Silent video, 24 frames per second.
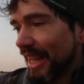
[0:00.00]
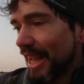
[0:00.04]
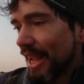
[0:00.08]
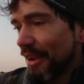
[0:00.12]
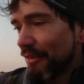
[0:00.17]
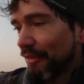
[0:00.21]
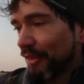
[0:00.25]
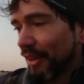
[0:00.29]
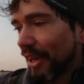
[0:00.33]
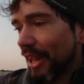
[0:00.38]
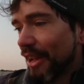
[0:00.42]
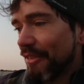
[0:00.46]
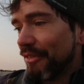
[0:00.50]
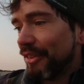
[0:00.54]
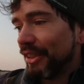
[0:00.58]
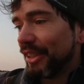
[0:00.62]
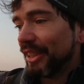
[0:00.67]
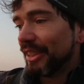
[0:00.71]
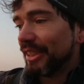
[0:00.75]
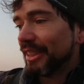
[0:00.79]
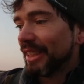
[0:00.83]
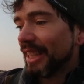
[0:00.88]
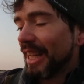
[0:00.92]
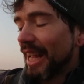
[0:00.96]

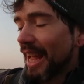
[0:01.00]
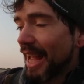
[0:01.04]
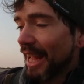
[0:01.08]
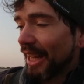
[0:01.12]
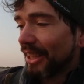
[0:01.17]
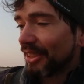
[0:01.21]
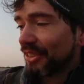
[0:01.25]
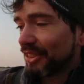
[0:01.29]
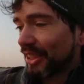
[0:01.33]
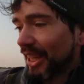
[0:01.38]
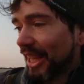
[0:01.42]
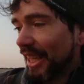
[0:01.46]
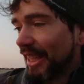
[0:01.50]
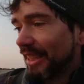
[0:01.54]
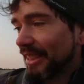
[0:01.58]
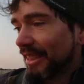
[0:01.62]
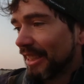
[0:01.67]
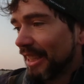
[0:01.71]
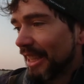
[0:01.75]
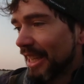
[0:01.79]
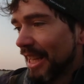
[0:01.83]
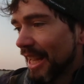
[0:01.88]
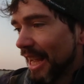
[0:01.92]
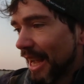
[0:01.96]
F11, L10,
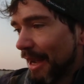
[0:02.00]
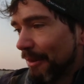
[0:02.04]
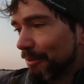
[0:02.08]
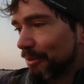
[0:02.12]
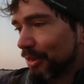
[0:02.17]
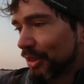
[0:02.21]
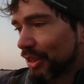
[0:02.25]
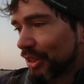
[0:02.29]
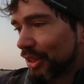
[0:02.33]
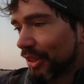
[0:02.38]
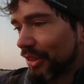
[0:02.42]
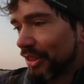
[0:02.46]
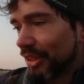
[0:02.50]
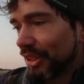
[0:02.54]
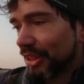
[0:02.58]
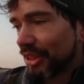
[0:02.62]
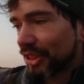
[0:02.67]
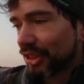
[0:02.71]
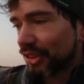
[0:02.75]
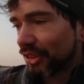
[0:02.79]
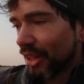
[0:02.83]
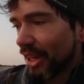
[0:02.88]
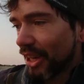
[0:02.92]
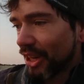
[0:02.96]
I'm just doing a
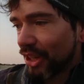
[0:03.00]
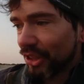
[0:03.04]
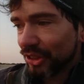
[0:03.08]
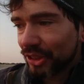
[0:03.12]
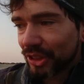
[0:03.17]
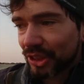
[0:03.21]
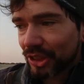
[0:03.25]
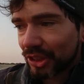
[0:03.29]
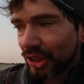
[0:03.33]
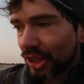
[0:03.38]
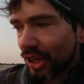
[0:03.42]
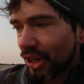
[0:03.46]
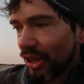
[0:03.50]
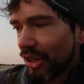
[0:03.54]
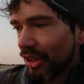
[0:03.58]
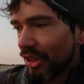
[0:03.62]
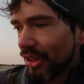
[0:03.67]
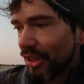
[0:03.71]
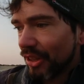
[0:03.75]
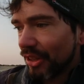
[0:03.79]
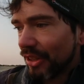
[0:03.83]
straight on shot,